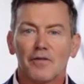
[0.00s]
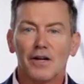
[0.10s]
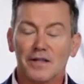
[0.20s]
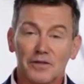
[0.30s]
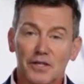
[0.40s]

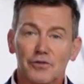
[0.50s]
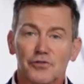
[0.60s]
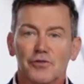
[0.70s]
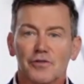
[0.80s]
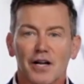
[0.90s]
in the
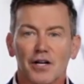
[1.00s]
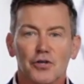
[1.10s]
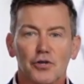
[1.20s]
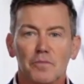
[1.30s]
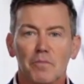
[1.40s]
literature that
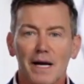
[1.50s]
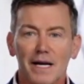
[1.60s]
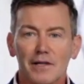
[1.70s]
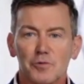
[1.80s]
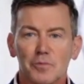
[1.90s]
good
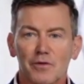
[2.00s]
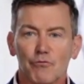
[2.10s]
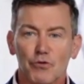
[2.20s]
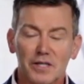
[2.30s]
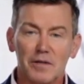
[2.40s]
management
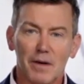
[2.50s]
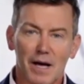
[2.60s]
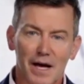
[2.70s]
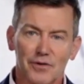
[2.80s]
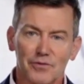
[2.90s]
really
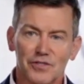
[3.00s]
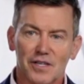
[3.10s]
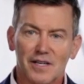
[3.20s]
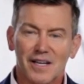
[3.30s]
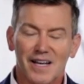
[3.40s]
matters,
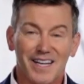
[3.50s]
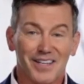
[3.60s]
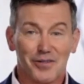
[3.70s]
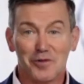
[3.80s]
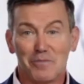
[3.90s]
and
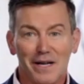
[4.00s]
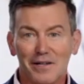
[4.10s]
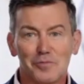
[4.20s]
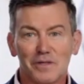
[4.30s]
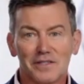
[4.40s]
good
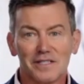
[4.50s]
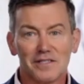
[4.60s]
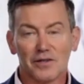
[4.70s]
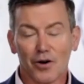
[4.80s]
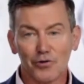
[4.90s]
management is
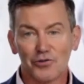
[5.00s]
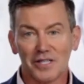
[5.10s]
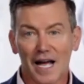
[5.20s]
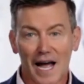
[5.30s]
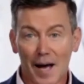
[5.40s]
largely
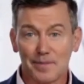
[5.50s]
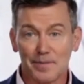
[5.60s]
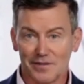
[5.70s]
absent.